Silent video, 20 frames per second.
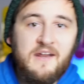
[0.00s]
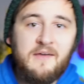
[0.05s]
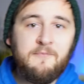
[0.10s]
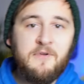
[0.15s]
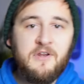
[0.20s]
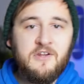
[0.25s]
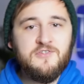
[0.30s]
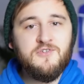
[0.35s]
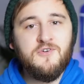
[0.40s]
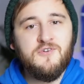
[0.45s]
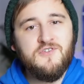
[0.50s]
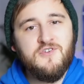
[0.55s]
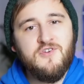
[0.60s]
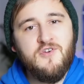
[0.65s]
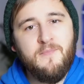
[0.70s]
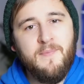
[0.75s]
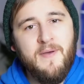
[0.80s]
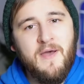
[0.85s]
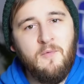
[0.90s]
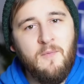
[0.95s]
I'm going to talk to
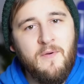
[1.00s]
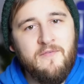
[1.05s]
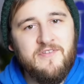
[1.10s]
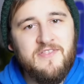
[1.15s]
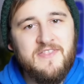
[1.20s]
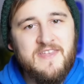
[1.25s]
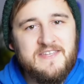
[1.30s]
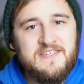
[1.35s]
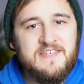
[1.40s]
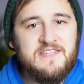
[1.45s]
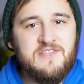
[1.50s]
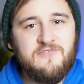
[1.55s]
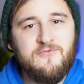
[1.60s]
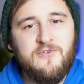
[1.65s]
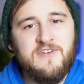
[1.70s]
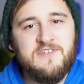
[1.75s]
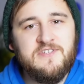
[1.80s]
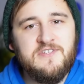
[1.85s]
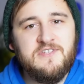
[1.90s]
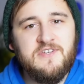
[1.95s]
you about whether this is the
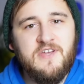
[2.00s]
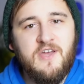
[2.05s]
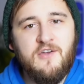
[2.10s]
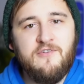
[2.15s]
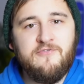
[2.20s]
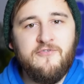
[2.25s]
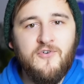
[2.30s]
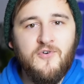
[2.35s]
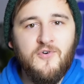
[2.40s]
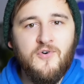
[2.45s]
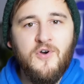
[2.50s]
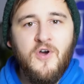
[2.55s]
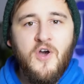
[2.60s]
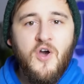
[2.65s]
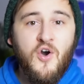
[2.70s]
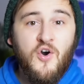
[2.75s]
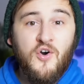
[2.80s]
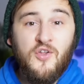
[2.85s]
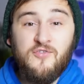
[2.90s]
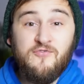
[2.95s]
version to go for
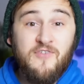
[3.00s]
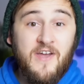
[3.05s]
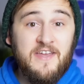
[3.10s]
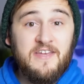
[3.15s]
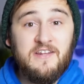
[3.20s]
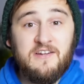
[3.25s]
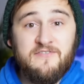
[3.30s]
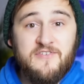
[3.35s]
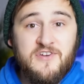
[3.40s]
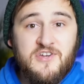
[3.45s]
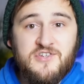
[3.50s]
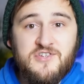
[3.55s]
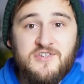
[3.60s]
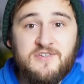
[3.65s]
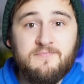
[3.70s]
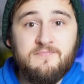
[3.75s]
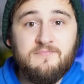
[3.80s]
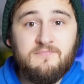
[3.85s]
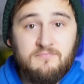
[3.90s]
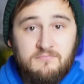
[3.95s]
or the regular
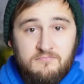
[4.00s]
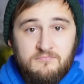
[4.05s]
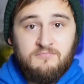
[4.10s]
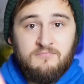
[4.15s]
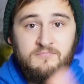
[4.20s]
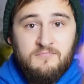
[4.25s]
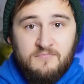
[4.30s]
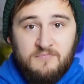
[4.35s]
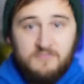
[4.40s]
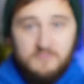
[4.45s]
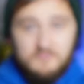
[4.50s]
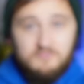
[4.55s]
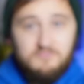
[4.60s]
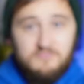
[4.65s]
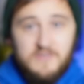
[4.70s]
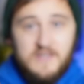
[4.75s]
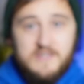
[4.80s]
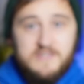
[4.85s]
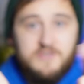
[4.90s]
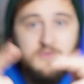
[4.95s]
version.
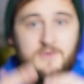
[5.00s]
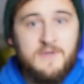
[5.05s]
Let's do